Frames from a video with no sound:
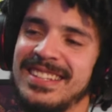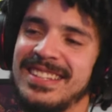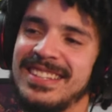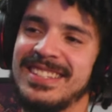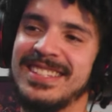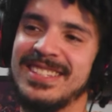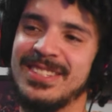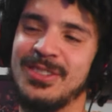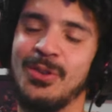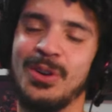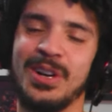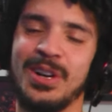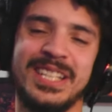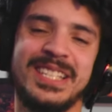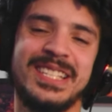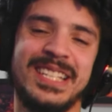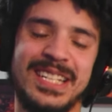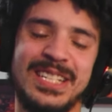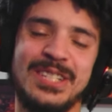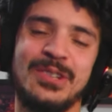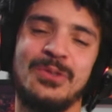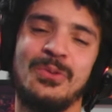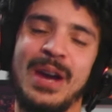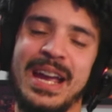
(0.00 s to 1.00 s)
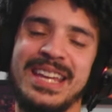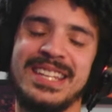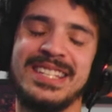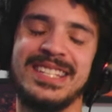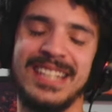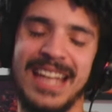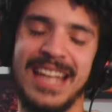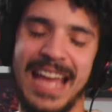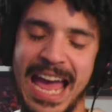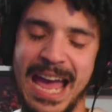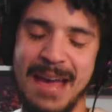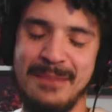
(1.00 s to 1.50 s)
sort of
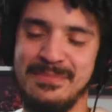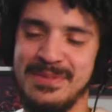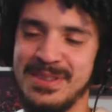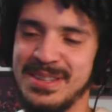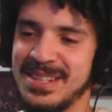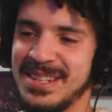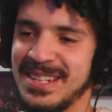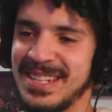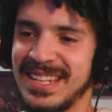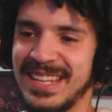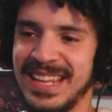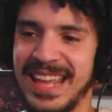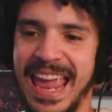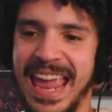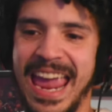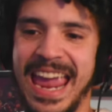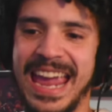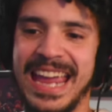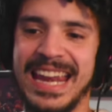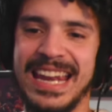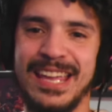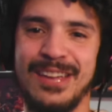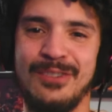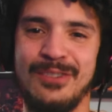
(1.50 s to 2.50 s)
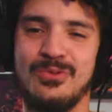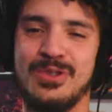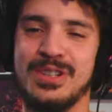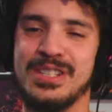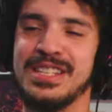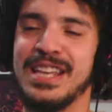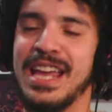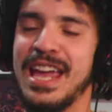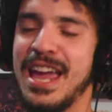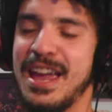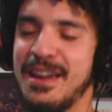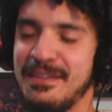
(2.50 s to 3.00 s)
situation happened and it
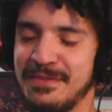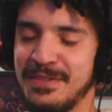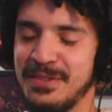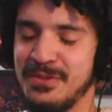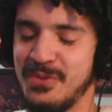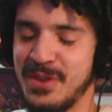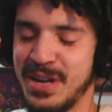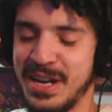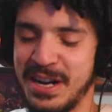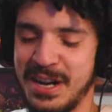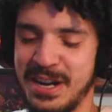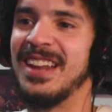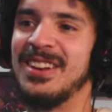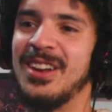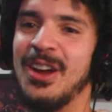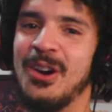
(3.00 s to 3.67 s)
was everywhere.